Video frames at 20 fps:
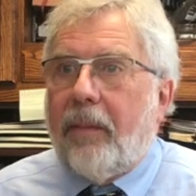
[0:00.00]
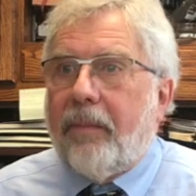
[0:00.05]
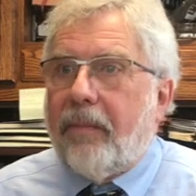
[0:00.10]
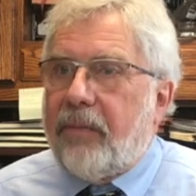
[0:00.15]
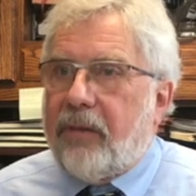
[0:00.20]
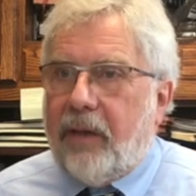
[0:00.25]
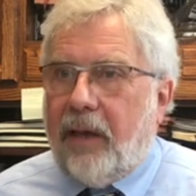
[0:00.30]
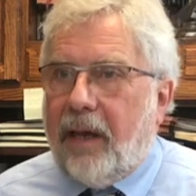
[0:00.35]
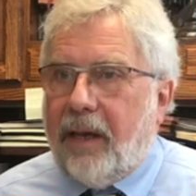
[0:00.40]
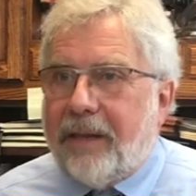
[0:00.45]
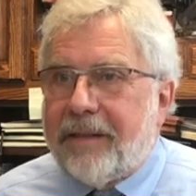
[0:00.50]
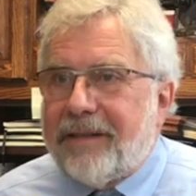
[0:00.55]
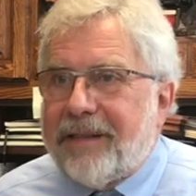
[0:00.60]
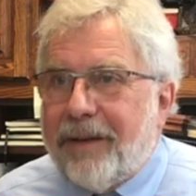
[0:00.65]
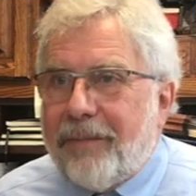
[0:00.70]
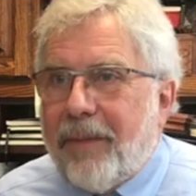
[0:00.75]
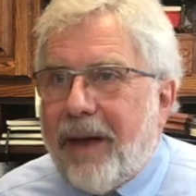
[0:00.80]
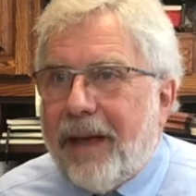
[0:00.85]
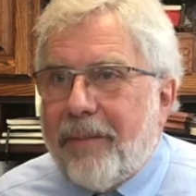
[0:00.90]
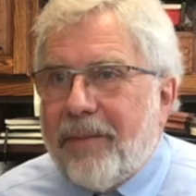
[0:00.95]
dumb
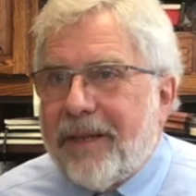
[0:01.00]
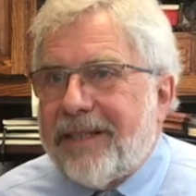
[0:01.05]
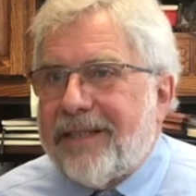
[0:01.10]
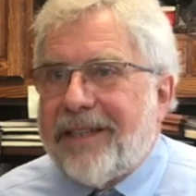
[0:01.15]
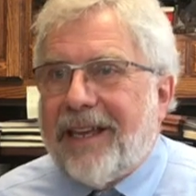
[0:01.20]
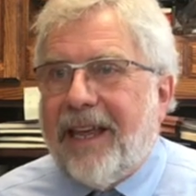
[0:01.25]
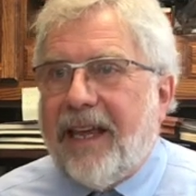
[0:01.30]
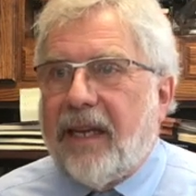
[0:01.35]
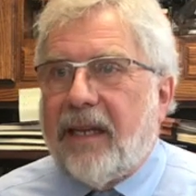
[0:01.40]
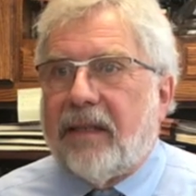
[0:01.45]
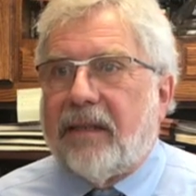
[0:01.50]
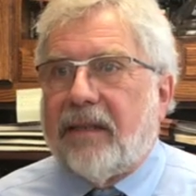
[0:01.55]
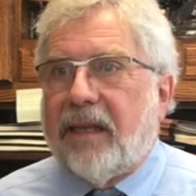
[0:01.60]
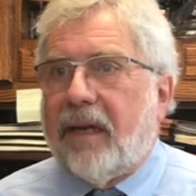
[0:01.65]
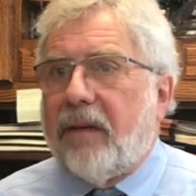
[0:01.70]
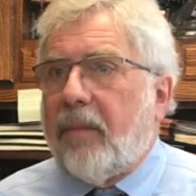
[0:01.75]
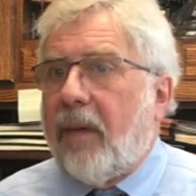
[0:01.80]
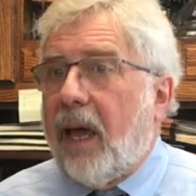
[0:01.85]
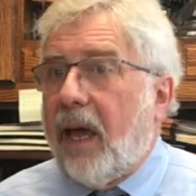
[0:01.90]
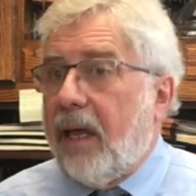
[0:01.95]
things and my
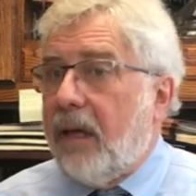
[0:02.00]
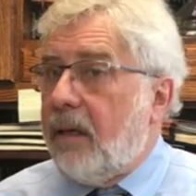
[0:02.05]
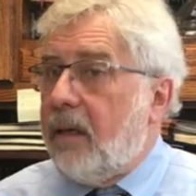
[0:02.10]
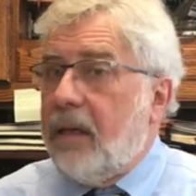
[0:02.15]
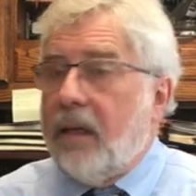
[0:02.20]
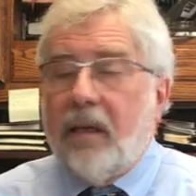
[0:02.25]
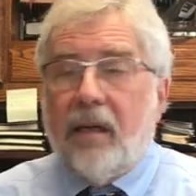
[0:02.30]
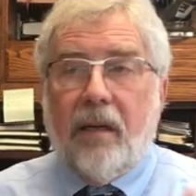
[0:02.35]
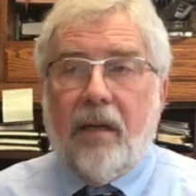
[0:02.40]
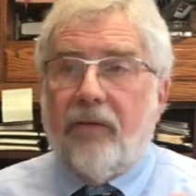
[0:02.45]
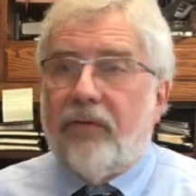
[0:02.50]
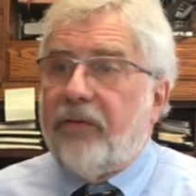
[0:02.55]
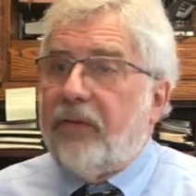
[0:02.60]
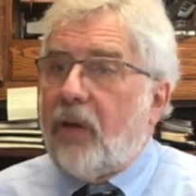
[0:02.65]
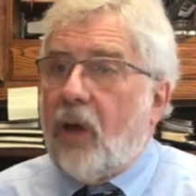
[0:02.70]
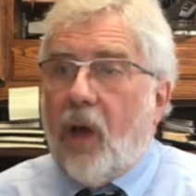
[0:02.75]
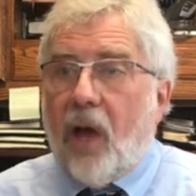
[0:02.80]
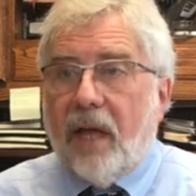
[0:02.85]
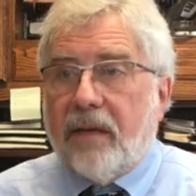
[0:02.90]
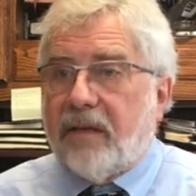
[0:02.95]
mistakes and my
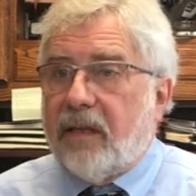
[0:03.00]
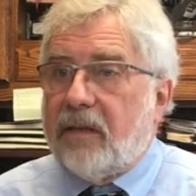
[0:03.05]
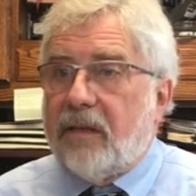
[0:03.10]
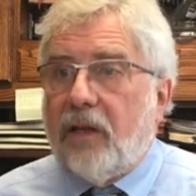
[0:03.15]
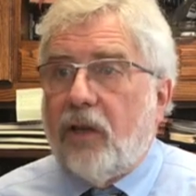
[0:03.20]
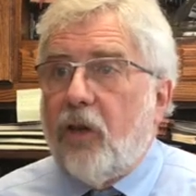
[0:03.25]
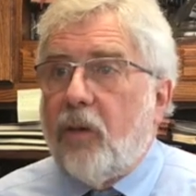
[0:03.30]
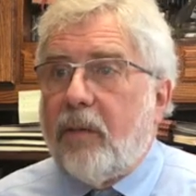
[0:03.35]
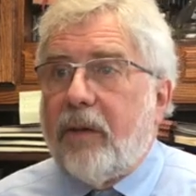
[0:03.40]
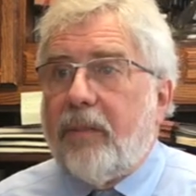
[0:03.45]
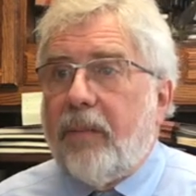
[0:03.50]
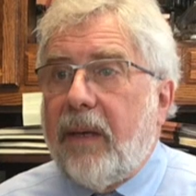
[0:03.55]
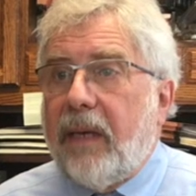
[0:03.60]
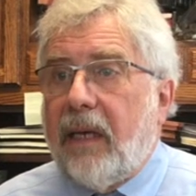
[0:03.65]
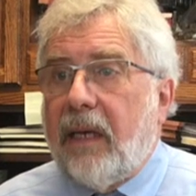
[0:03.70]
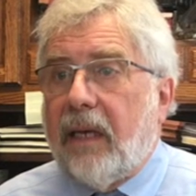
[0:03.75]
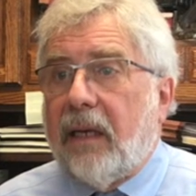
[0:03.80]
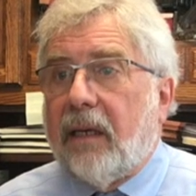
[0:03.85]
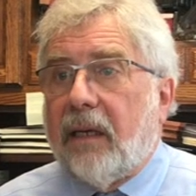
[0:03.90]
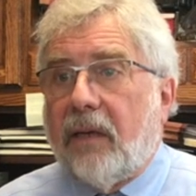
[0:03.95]
flaws as a
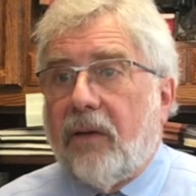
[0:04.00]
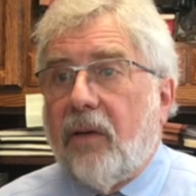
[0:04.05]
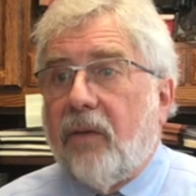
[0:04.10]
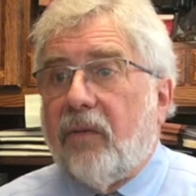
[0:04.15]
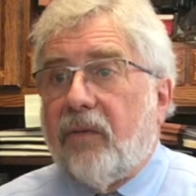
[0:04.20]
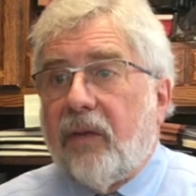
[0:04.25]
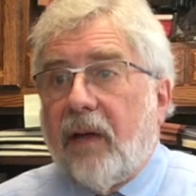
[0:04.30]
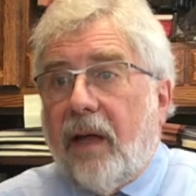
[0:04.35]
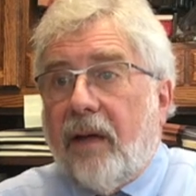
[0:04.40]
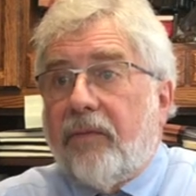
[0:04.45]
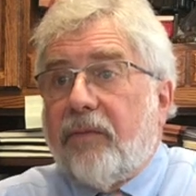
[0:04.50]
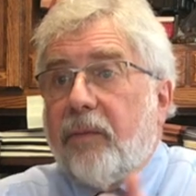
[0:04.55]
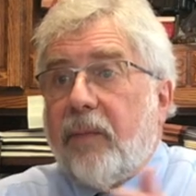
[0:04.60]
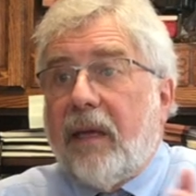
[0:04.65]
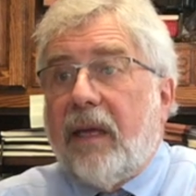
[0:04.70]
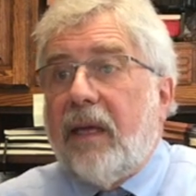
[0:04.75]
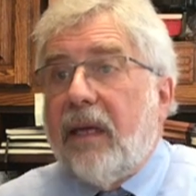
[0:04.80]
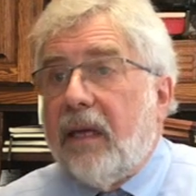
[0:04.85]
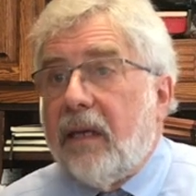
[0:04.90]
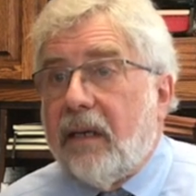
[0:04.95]
human being, and you've
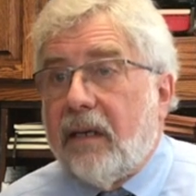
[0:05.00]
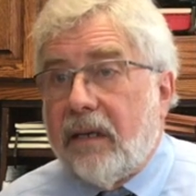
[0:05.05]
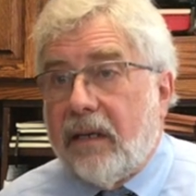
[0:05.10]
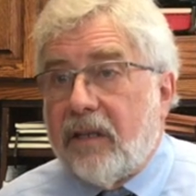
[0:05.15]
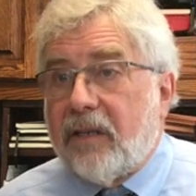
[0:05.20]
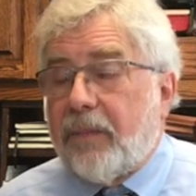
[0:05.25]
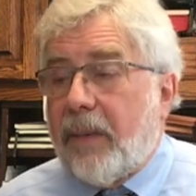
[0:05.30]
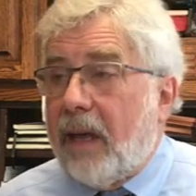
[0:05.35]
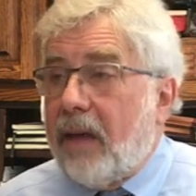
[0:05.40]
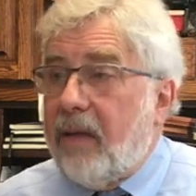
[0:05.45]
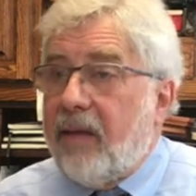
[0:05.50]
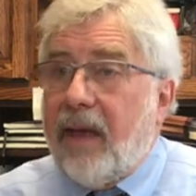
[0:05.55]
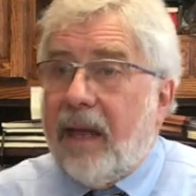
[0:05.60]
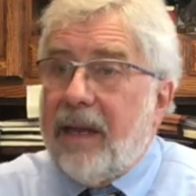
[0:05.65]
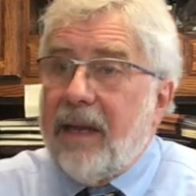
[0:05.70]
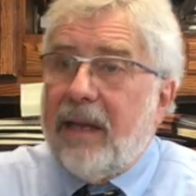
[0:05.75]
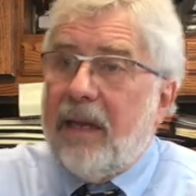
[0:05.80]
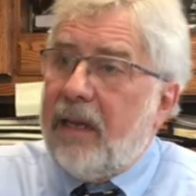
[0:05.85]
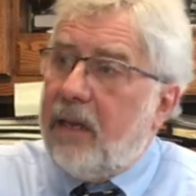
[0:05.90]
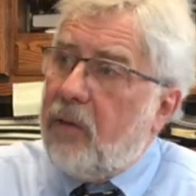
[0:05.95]
loved me in
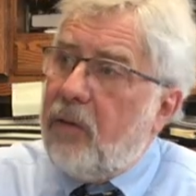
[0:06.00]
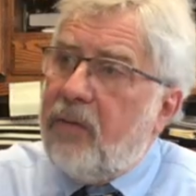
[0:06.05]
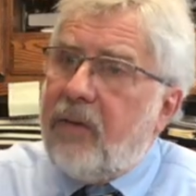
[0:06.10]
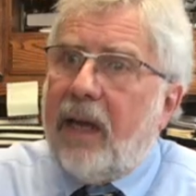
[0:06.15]
spite of that.